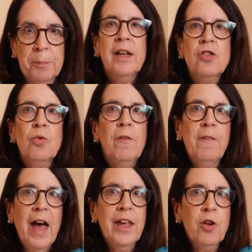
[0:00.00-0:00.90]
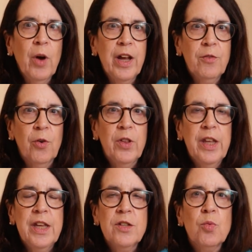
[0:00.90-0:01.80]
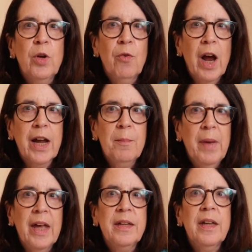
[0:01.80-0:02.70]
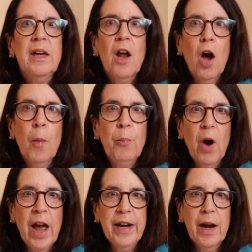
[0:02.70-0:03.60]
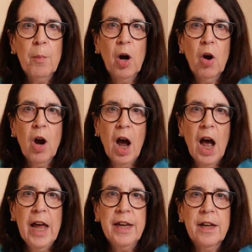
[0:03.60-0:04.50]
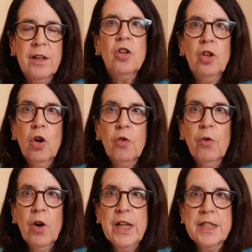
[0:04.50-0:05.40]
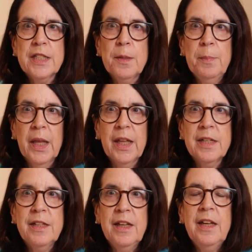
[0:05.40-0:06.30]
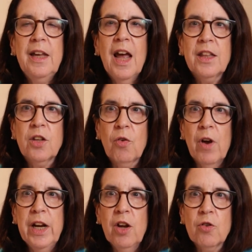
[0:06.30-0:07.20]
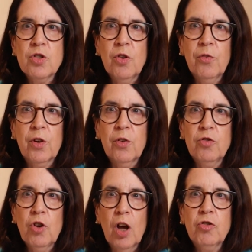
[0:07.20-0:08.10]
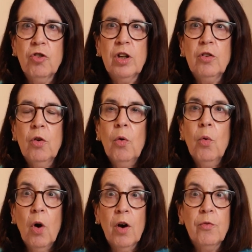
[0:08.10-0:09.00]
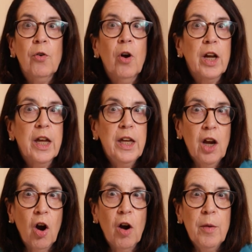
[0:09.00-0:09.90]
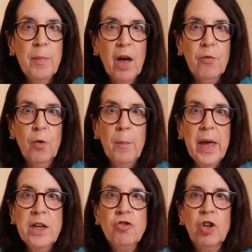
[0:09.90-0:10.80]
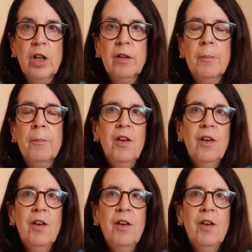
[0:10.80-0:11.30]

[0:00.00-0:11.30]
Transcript: And to evaluate for these, we recommend an upright MRI to look for instability at the craniocervical junction or for a Chiari malformation.